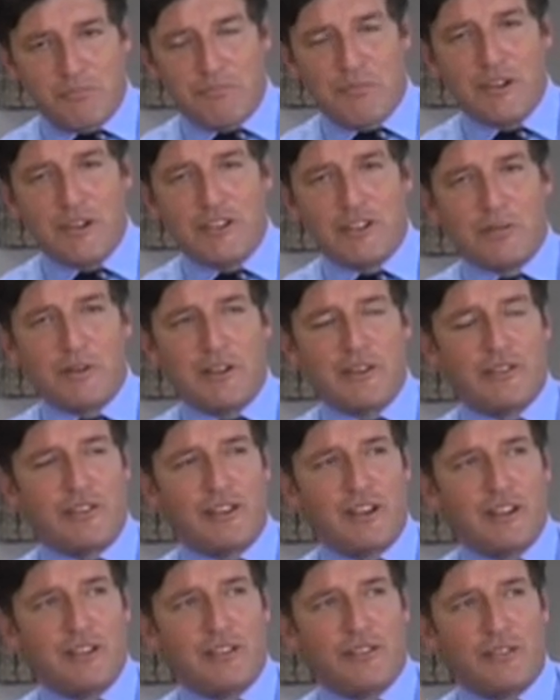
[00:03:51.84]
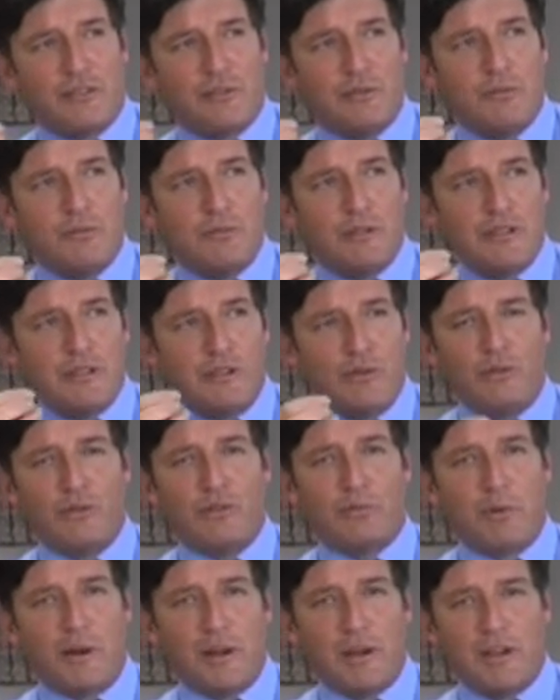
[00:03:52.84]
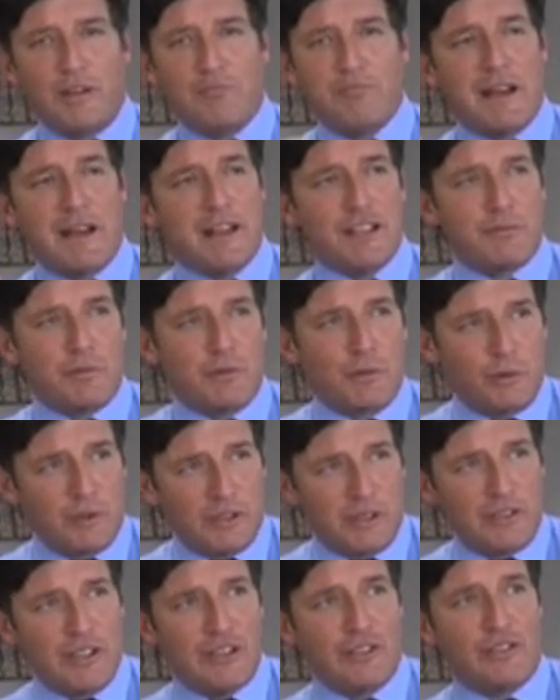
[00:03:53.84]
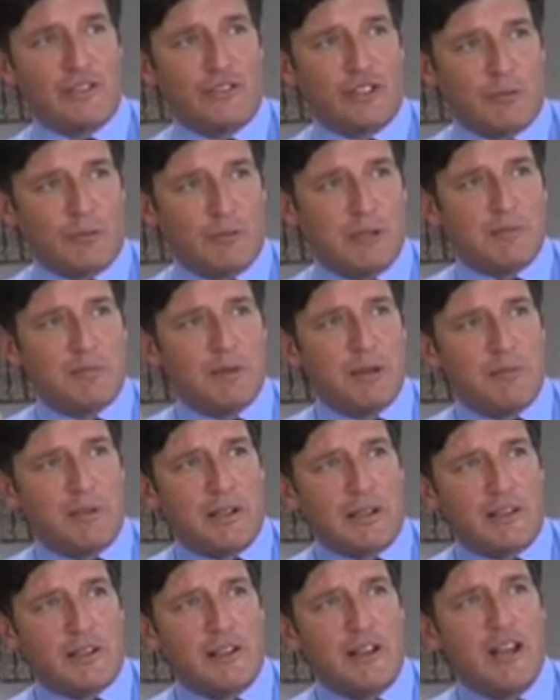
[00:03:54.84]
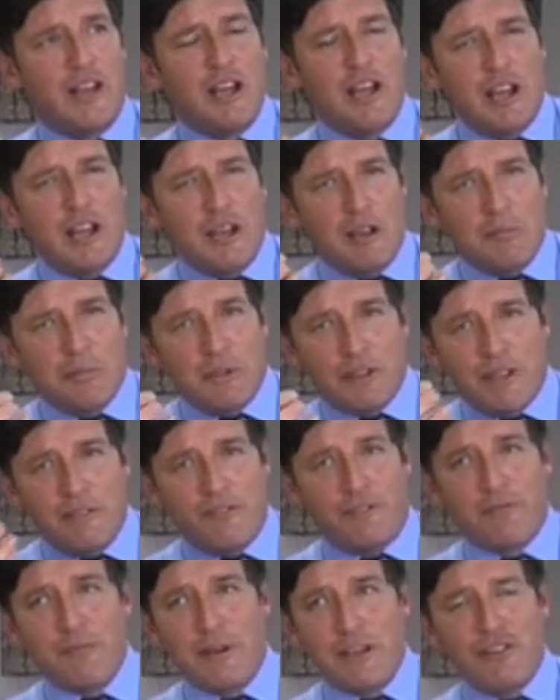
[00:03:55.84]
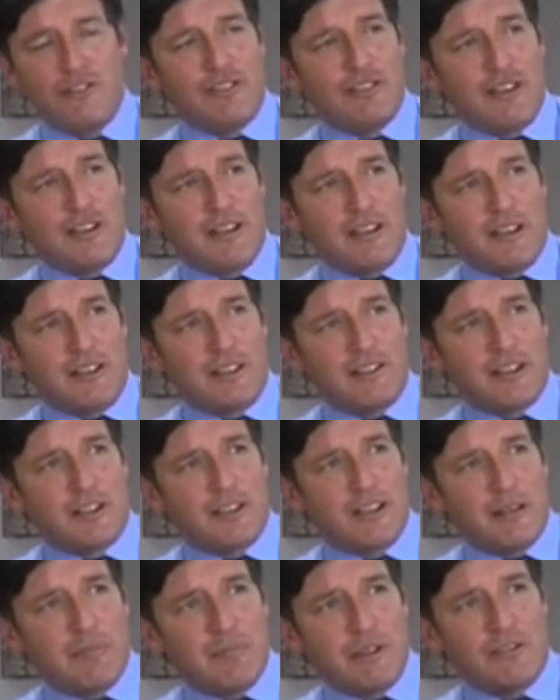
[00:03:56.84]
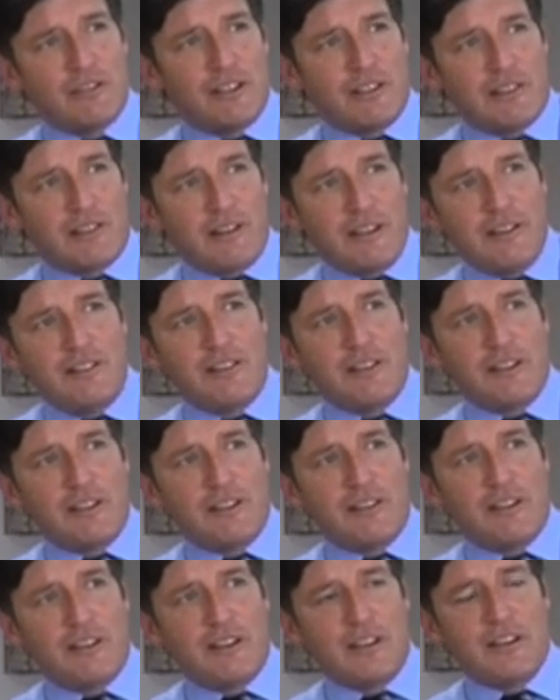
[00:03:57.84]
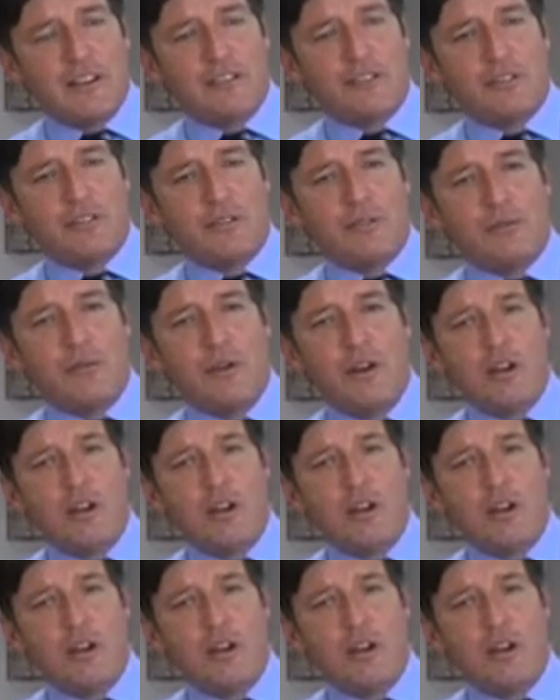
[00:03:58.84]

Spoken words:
principally designed to be used by management organisations, not by the public. But the information in it can then be translated into